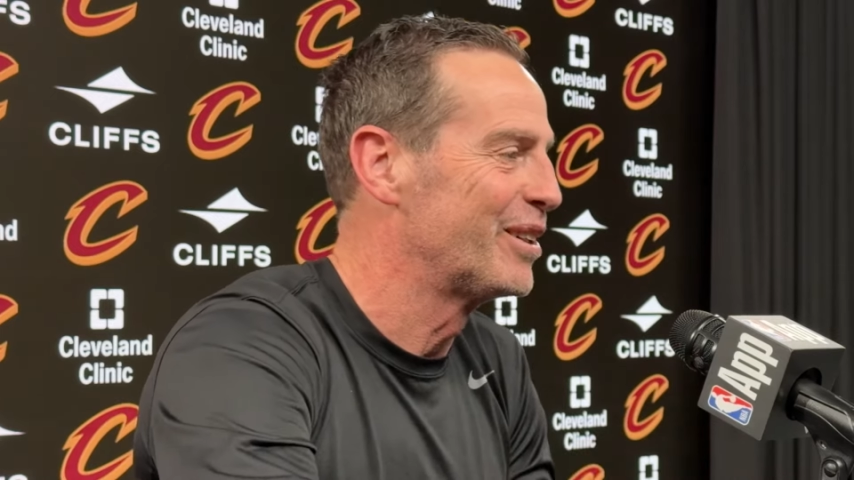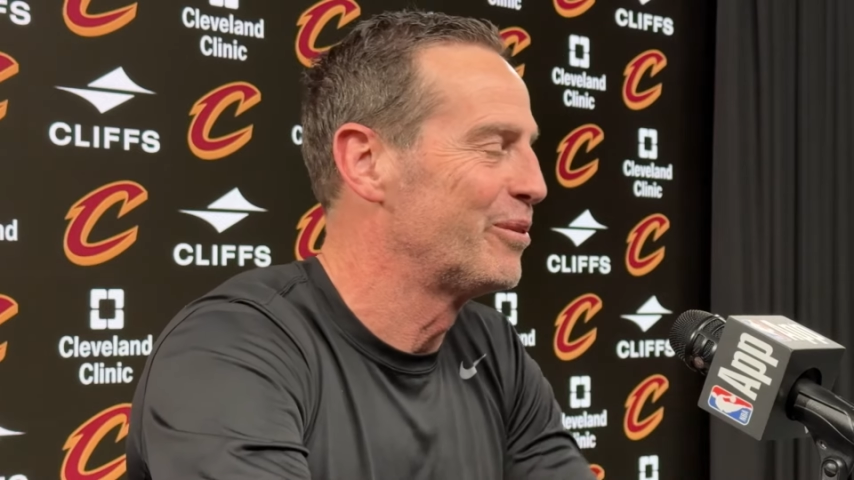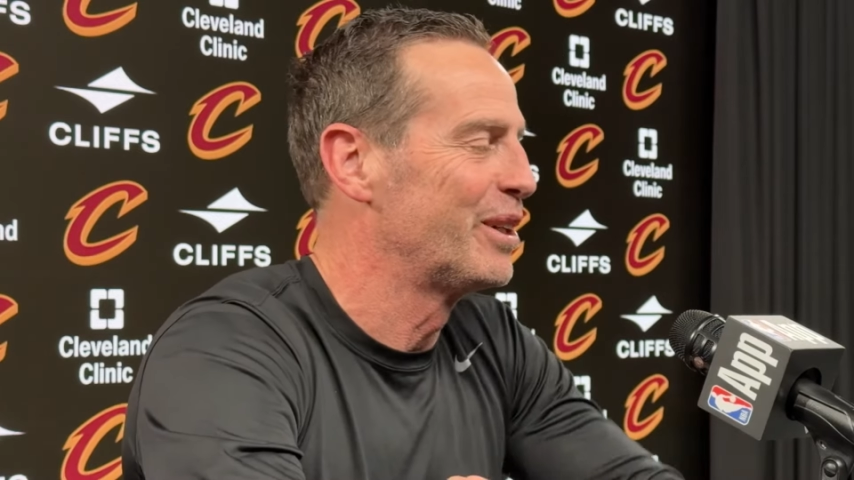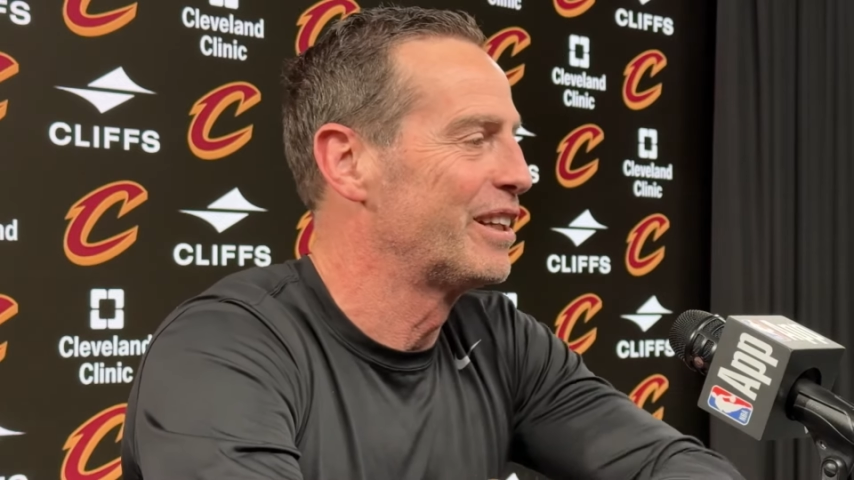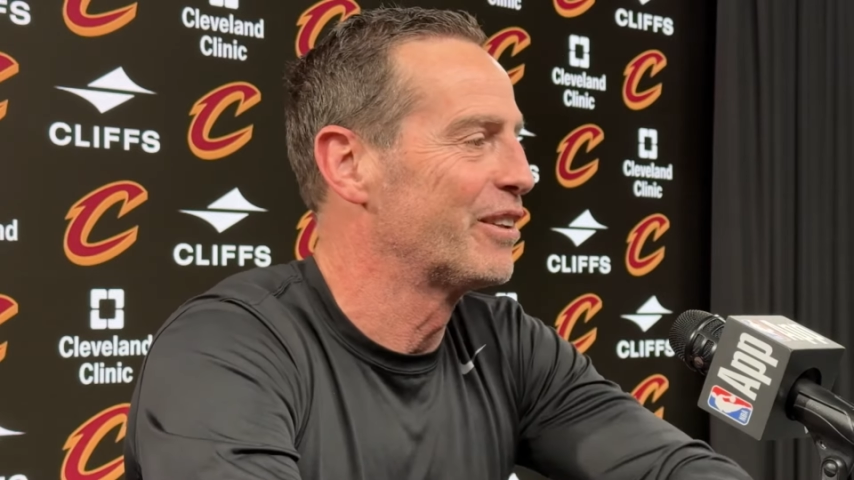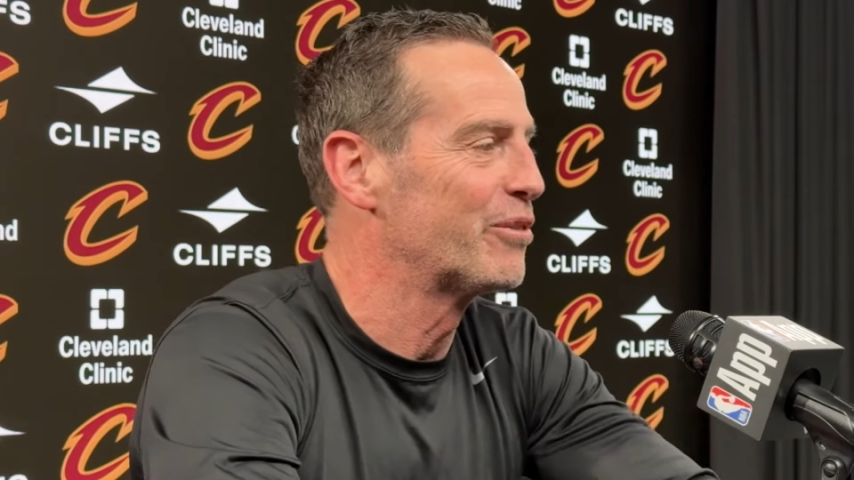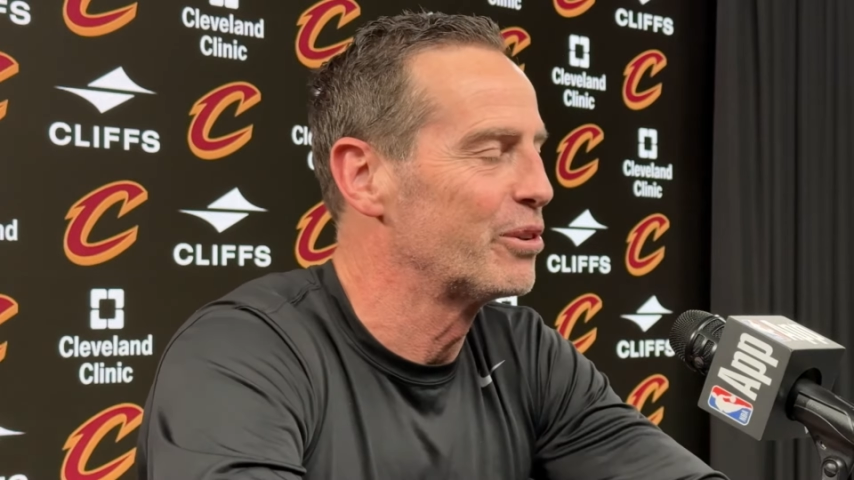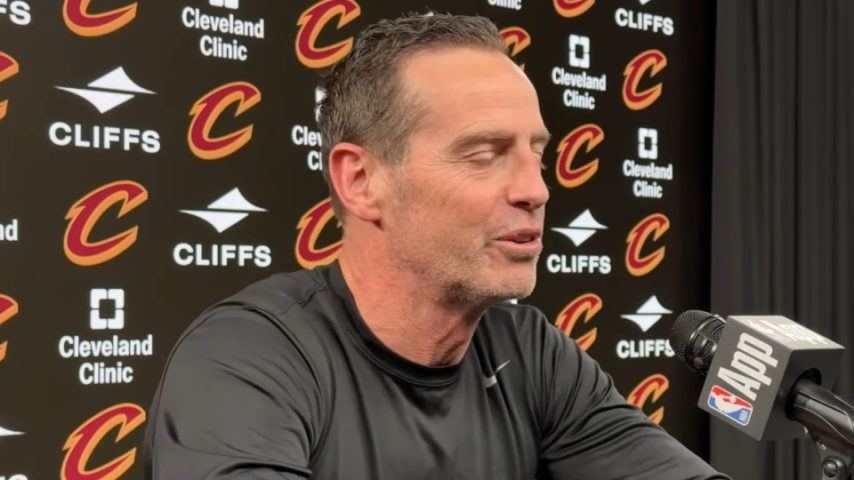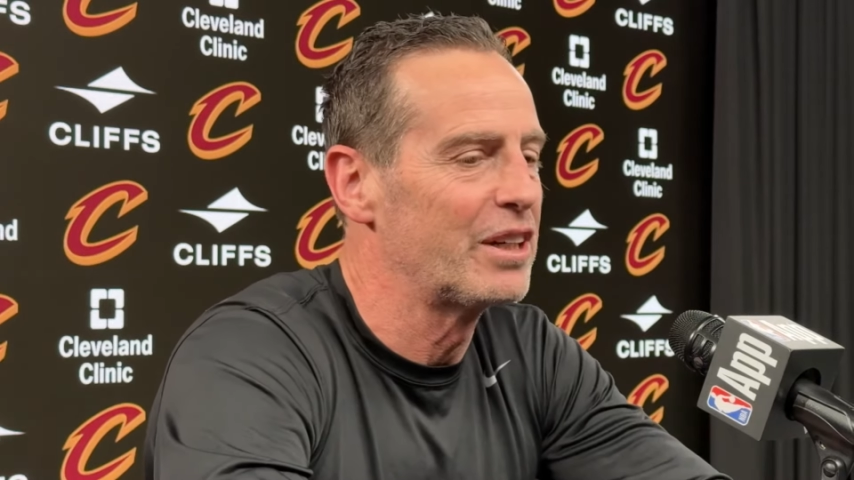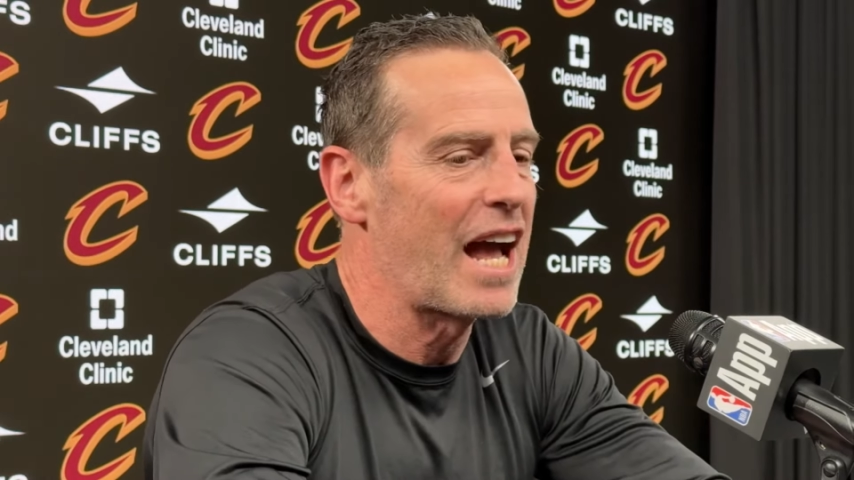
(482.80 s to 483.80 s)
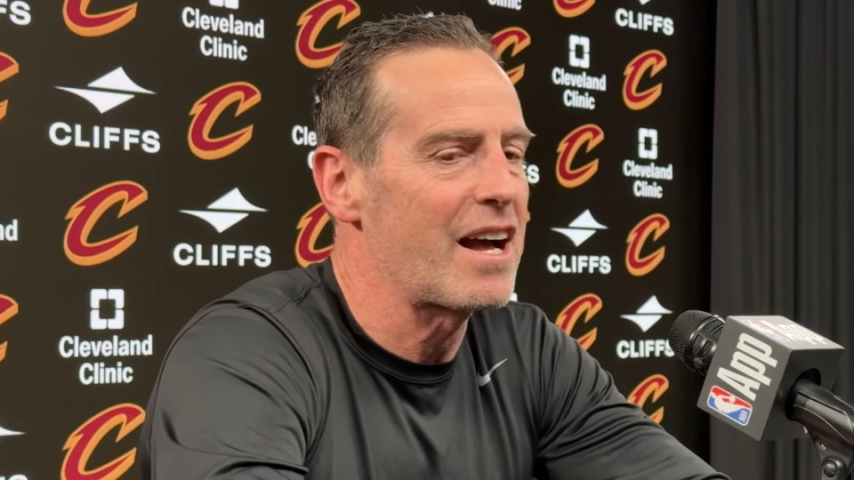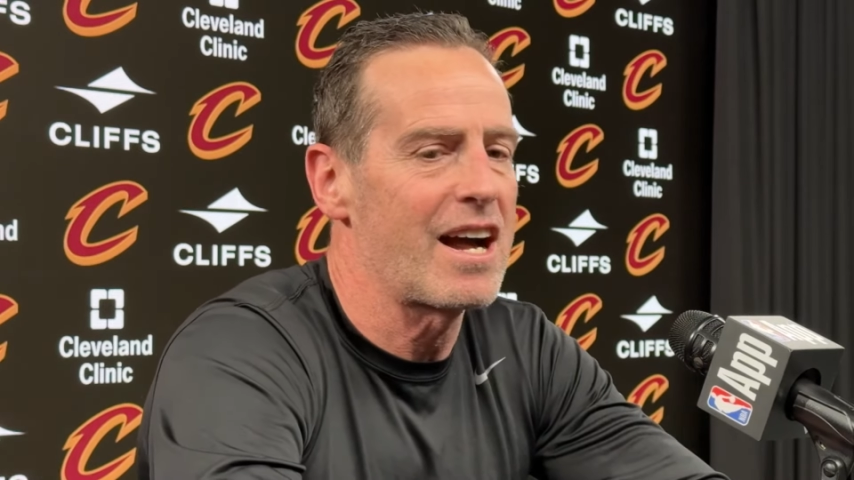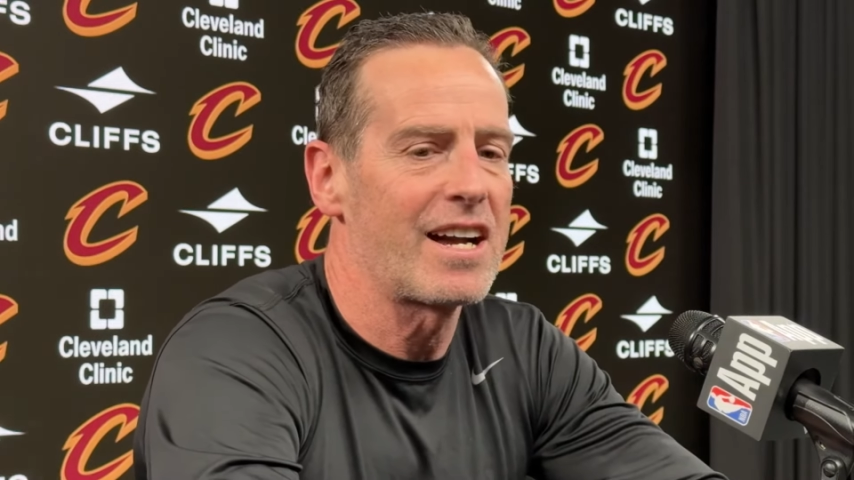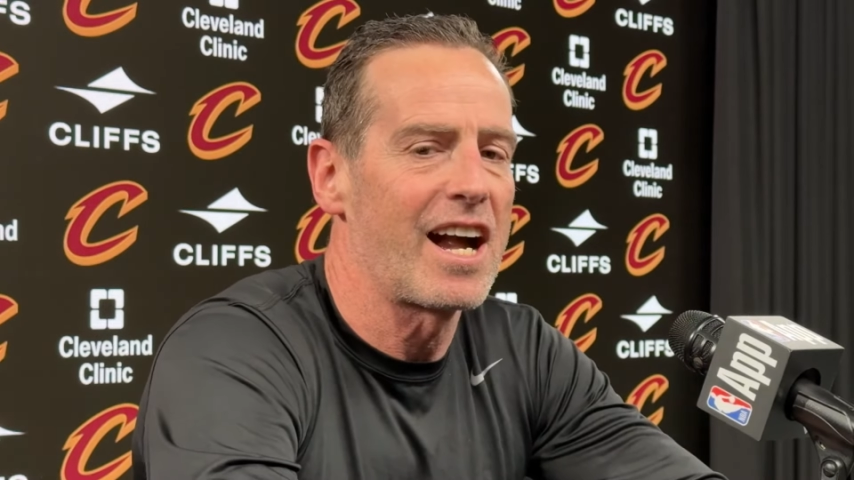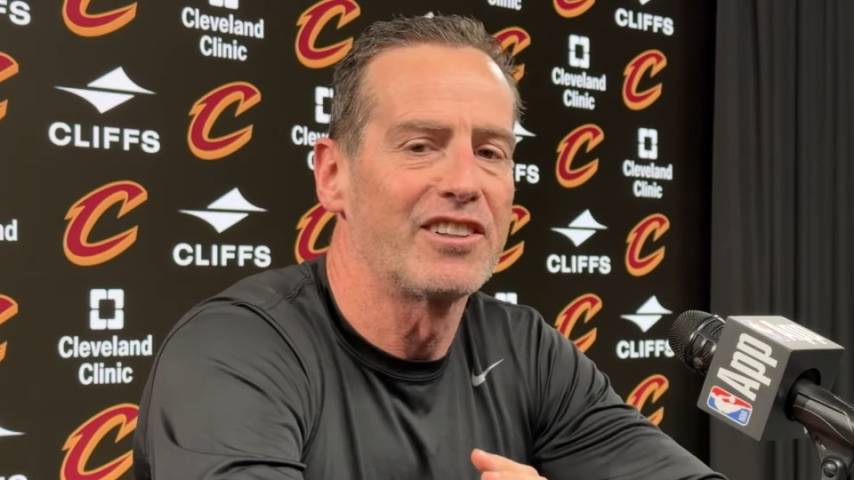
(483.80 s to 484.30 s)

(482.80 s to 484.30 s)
we get through it. I